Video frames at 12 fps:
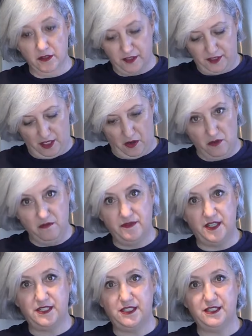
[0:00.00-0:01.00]
So
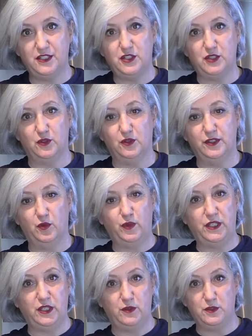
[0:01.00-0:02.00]
this is a tool that we
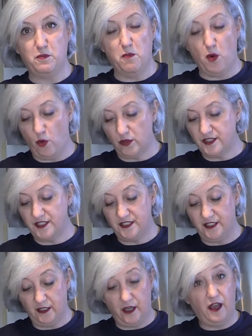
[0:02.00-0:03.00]
use
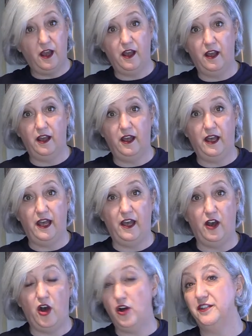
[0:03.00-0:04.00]
most
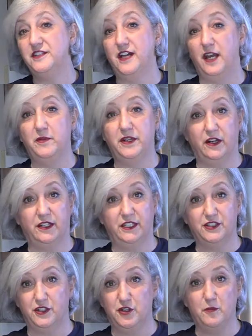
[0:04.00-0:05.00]
all the time in our
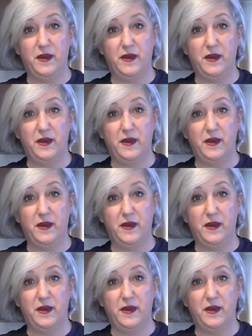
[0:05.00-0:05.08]
kitchen. No